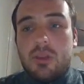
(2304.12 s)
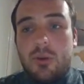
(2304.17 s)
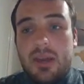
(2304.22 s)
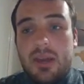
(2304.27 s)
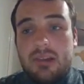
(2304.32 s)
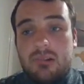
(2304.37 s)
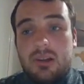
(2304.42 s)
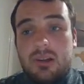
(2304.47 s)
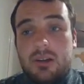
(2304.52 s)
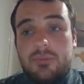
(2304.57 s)
2
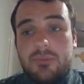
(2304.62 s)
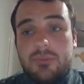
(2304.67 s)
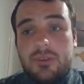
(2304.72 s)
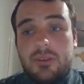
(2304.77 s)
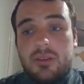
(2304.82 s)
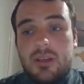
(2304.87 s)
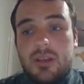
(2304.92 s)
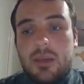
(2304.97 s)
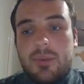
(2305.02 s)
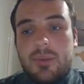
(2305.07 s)

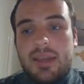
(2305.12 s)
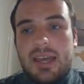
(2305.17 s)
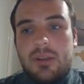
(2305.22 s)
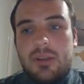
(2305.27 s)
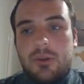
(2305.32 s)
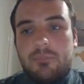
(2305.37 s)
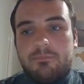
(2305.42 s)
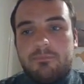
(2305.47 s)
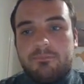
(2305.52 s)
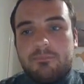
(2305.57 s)
aircraft coming
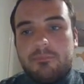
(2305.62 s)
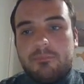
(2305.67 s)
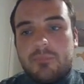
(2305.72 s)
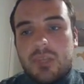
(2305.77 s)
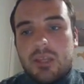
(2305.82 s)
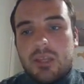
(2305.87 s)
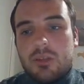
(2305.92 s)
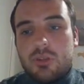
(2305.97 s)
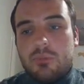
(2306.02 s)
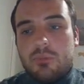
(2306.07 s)
head on
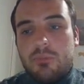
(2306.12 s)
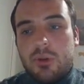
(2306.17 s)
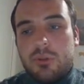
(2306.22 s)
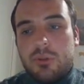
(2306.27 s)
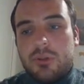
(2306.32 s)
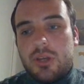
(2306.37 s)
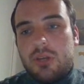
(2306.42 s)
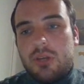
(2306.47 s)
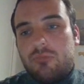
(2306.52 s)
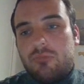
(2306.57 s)
should
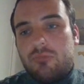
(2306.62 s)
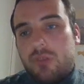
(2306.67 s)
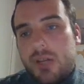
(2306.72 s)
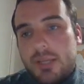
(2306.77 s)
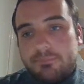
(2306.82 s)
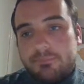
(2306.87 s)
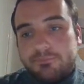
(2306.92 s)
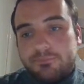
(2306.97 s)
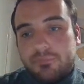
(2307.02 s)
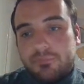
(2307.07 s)
both turn
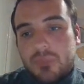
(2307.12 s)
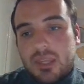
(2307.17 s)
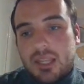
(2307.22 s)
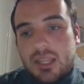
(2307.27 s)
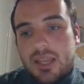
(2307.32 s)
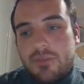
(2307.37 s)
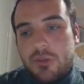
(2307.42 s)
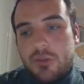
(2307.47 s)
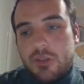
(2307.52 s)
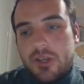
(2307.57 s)
right.
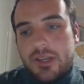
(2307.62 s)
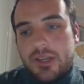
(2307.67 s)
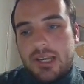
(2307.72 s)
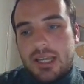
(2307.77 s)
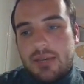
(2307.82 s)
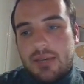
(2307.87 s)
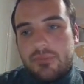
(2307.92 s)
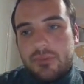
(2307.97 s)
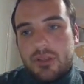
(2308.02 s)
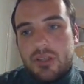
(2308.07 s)
If you turn
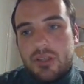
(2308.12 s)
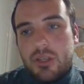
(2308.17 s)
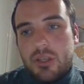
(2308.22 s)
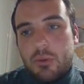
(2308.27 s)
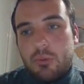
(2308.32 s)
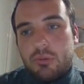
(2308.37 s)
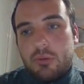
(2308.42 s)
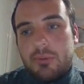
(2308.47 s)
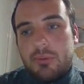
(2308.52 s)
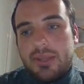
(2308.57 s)
left,
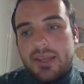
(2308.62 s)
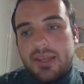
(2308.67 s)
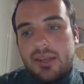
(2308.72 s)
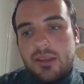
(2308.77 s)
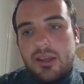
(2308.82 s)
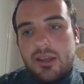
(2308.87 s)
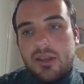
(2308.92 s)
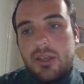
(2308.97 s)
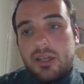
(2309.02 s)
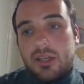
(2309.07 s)
you will probably
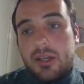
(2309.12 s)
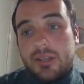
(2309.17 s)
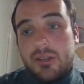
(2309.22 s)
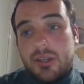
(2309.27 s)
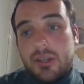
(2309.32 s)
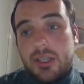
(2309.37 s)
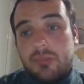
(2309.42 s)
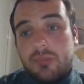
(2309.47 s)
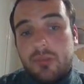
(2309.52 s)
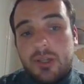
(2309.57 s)
hit the other guy
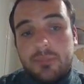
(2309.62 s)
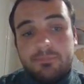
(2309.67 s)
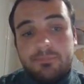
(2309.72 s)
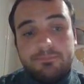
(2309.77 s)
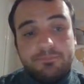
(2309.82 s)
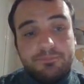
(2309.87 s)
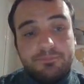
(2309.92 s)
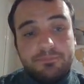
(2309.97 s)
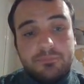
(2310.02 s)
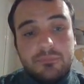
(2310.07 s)
turning right.
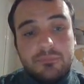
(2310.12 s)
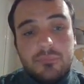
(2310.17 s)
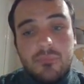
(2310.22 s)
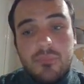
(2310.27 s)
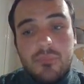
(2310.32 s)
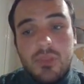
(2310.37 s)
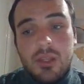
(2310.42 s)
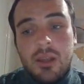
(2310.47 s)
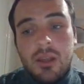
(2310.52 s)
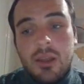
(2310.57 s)

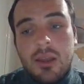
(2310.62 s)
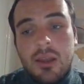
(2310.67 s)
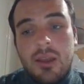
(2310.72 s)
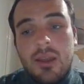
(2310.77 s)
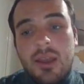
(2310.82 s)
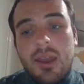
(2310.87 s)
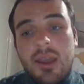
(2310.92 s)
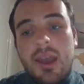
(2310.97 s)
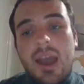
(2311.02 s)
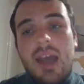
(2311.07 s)

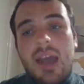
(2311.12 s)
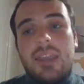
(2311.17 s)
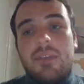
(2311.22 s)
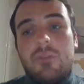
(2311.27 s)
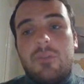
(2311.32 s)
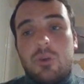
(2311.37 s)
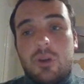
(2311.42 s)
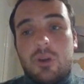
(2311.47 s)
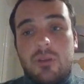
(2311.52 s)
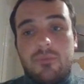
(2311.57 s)
And
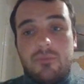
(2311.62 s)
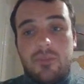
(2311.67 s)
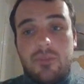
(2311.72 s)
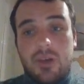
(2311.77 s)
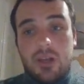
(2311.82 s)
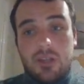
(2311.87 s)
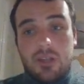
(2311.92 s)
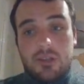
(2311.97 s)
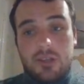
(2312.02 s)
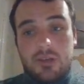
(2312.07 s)
if you're
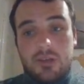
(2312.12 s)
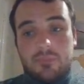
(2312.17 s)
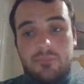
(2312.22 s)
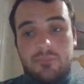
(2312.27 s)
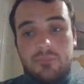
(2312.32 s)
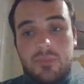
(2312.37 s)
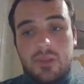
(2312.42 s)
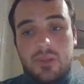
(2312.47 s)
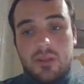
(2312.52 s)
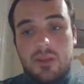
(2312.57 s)
converging,